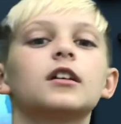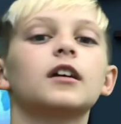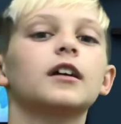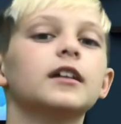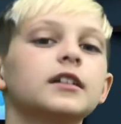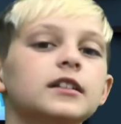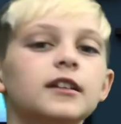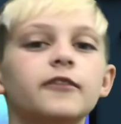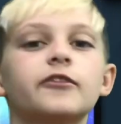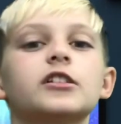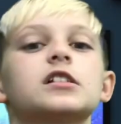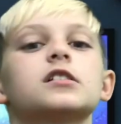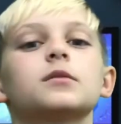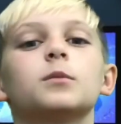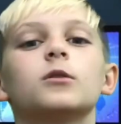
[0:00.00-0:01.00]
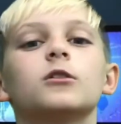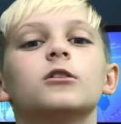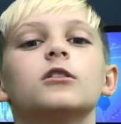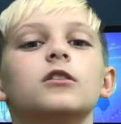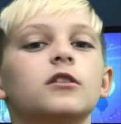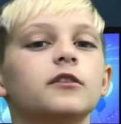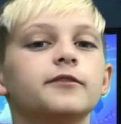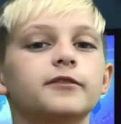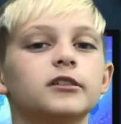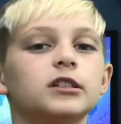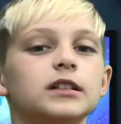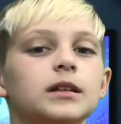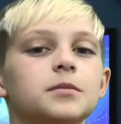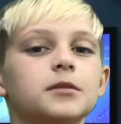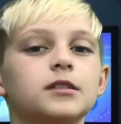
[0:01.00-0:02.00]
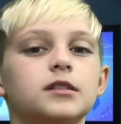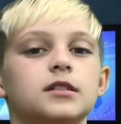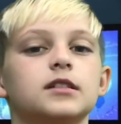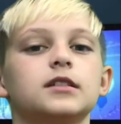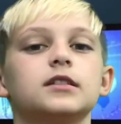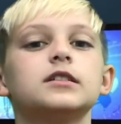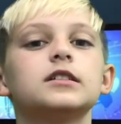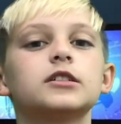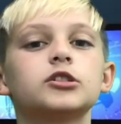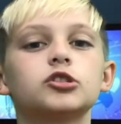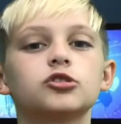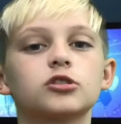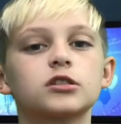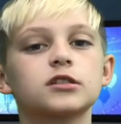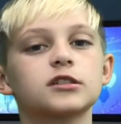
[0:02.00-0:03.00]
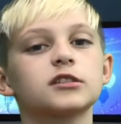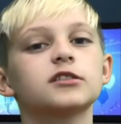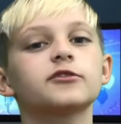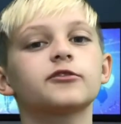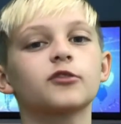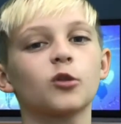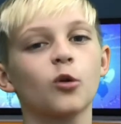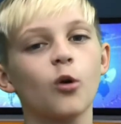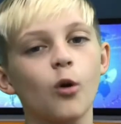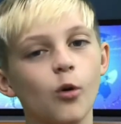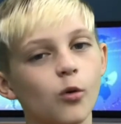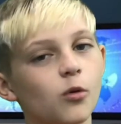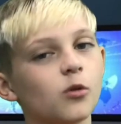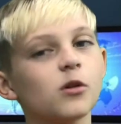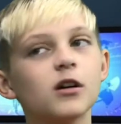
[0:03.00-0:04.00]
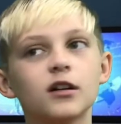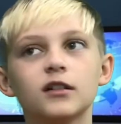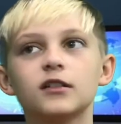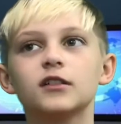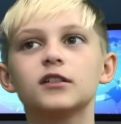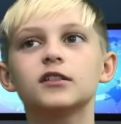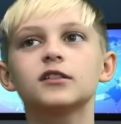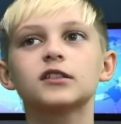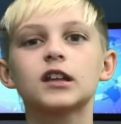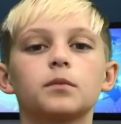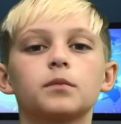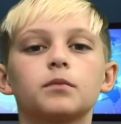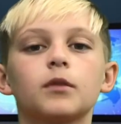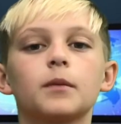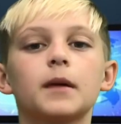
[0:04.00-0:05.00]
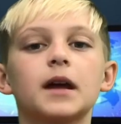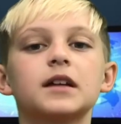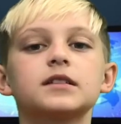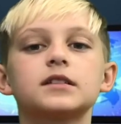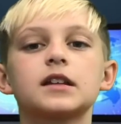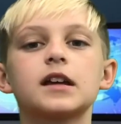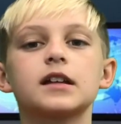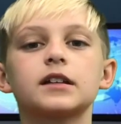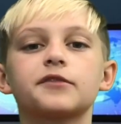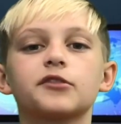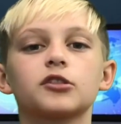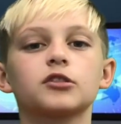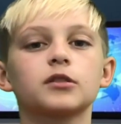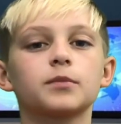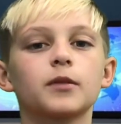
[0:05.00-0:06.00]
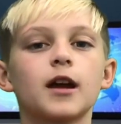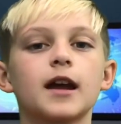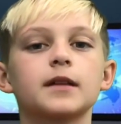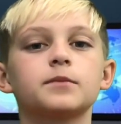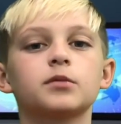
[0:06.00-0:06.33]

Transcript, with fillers: indivisible, for liberty and justice for all. Remain standing for the Pride